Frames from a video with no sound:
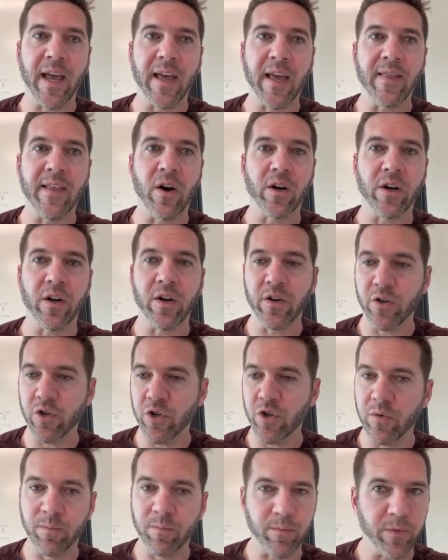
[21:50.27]
And they're going
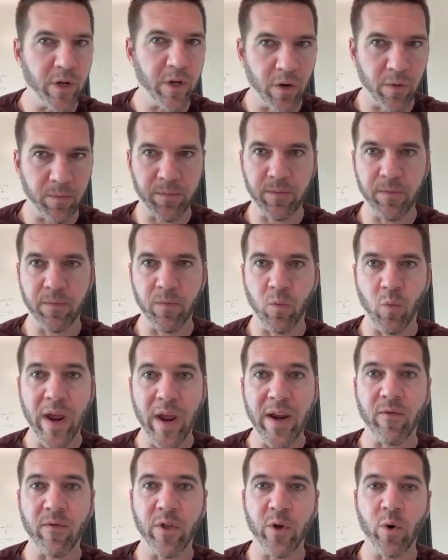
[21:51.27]
to,
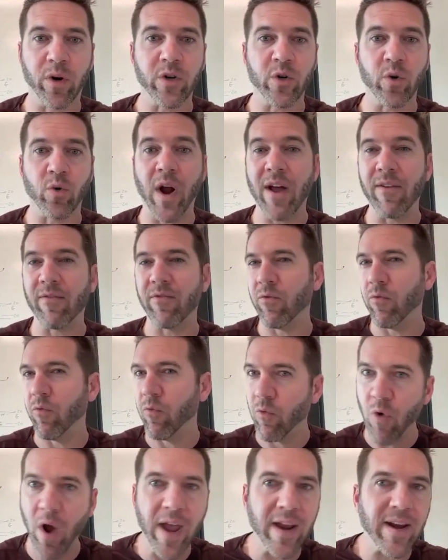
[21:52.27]
wait for the organ to arrive
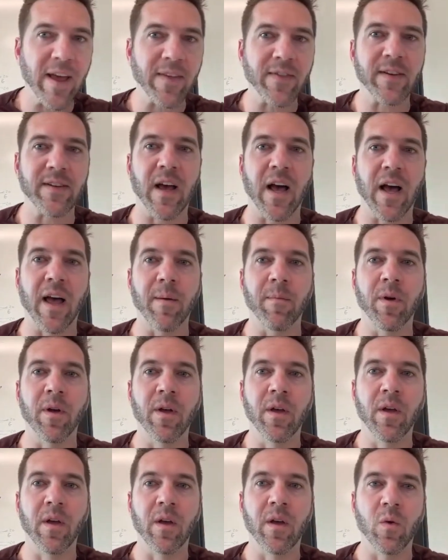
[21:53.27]
right at the time
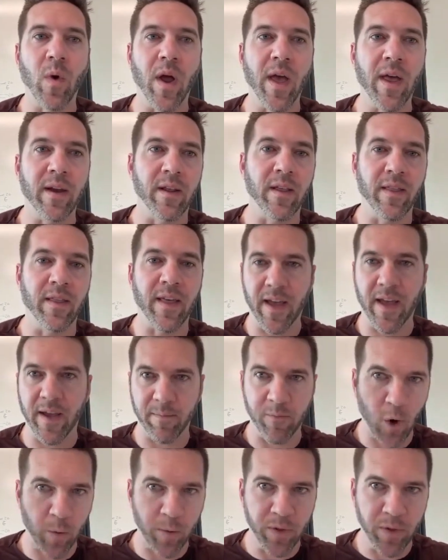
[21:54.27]
when
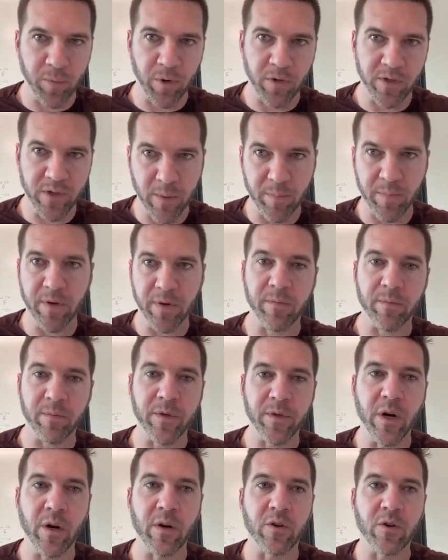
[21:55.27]
they open the person up and,